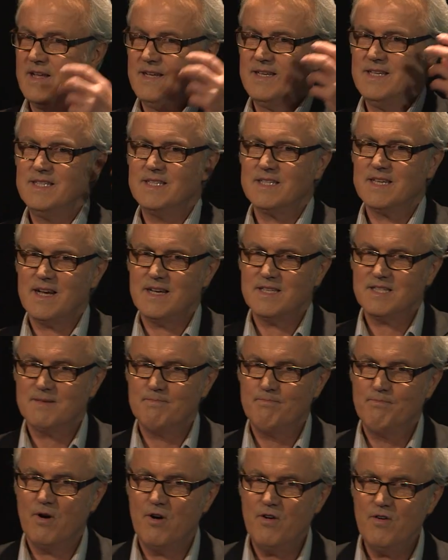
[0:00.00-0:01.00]
discuss
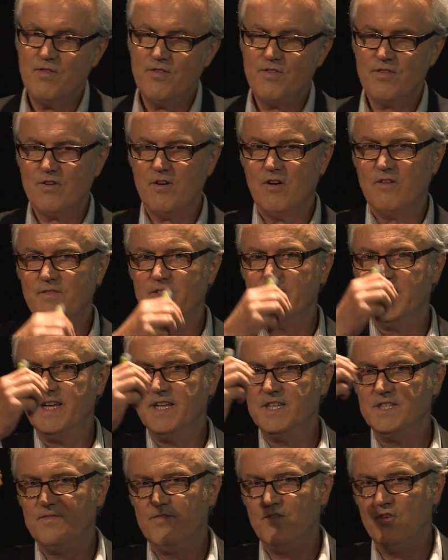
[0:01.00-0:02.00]
both of
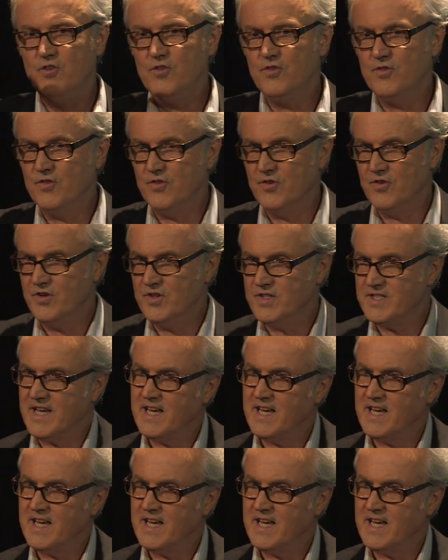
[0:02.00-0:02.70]
these views